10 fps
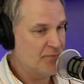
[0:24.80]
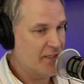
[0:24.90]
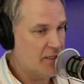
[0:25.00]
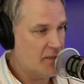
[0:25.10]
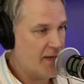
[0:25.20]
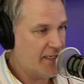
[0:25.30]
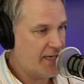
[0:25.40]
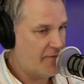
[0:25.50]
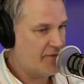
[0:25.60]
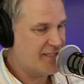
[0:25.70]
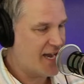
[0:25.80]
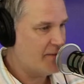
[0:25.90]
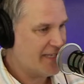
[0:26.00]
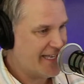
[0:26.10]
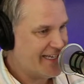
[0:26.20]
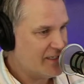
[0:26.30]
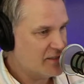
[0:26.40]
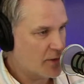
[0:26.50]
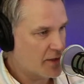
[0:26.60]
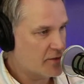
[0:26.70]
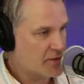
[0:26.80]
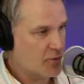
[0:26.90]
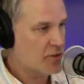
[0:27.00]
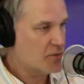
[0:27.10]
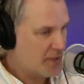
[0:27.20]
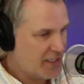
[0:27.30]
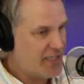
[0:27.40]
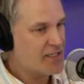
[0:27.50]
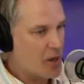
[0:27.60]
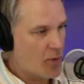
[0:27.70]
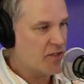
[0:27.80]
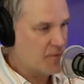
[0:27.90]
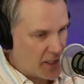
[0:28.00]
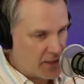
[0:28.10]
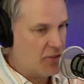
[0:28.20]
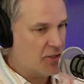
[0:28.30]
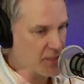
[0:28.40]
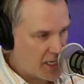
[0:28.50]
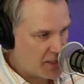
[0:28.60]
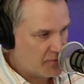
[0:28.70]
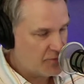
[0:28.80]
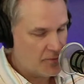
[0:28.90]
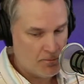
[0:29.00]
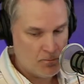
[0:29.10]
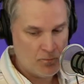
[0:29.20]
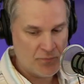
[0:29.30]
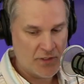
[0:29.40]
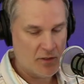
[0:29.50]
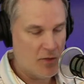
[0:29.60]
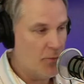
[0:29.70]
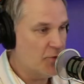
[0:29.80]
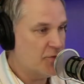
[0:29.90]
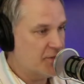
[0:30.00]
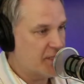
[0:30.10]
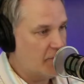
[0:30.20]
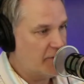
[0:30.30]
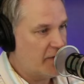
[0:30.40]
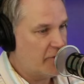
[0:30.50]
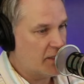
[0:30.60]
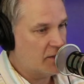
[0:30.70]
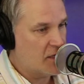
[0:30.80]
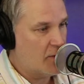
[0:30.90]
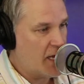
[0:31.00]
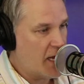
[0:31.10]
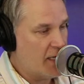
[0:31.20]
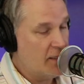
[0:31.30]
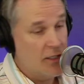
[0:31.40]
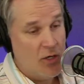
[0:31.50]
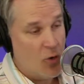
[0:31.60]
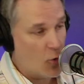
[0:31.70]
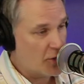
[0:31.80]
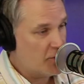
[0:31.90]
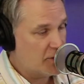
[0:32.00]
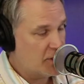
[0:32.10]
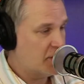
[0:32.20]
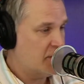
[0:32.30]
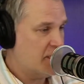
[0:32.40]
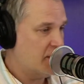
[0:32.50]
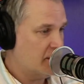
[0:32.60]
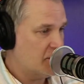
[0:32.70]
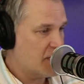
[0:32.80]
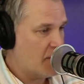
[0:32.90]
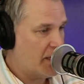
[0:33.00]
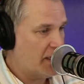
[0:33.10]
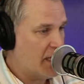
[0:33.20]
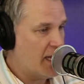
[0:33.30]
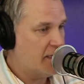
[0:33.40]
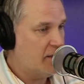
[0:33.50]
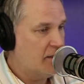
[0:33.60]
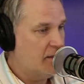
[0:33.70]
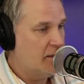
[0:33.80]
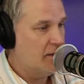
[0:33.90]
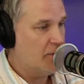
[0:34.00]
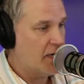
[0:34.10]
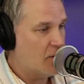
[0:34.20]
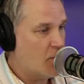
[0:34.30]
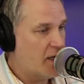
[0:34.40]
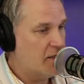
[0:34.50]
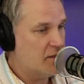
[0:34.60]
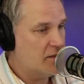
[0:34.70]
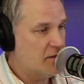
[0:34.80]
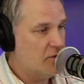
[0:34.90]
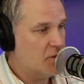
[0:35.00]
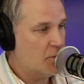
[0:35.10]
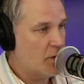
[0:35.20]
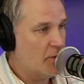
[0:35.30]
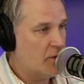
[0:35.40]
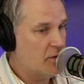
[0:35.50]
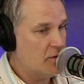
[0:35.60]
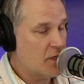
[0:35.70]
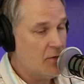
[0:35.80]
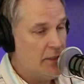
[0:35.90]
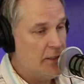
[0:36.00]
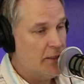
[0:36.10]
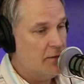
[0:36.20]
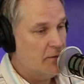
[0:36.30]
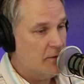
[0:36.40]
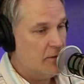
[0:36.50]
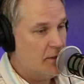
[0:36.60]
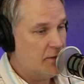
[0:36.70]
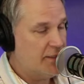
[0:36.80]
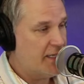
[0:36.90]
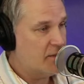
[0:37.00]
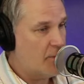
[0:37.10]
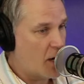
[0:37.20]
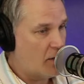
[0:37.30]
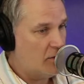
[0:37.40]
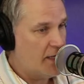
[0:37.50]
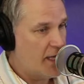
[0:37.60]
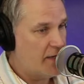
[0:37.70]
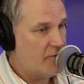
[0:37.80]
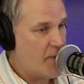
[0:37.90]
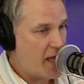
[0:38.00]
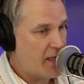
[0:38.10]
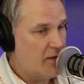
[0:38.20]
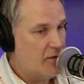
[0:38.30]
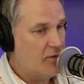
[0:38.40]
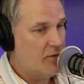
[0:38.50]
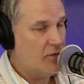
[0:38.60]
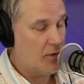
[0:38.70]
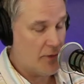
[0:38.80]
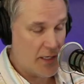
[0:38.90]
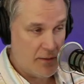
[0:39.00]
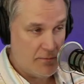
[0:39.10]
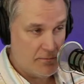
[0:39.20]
You might not have the time to get into one of their stores, but it is always fun to just kind of immerse yourself in everything that's going on. Or you can just as easily shop online. But either way, just use the promo code. So today and tomorrow, end of May already.